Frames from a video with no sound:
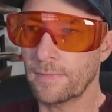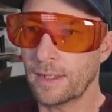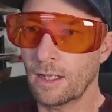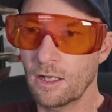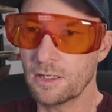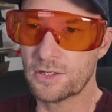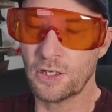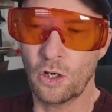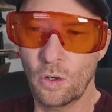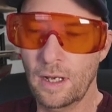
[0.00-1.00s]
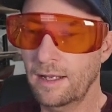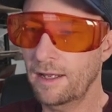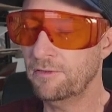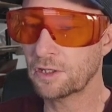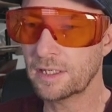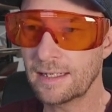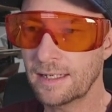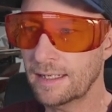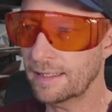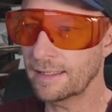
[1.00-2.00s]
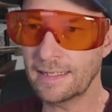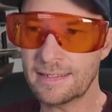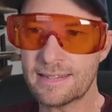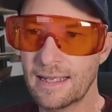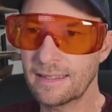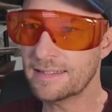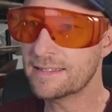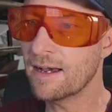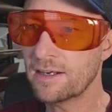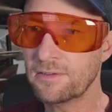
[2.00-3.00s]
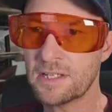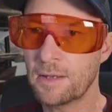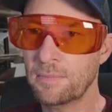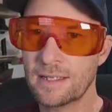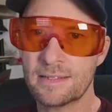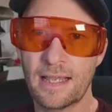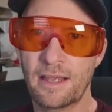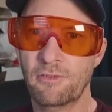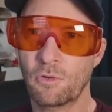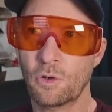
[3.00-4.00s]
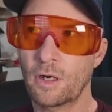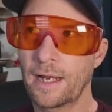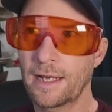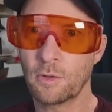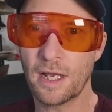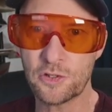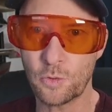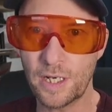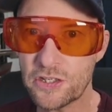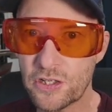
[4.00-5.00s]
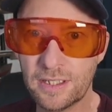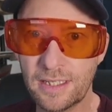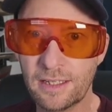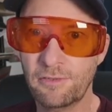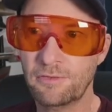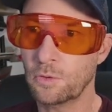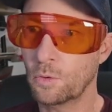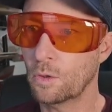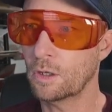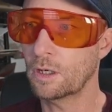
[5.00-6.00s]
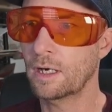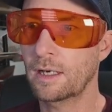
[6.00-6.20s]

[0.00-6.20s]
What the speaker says: Also, if you're going to sell a ton of something, say for a graduation gift or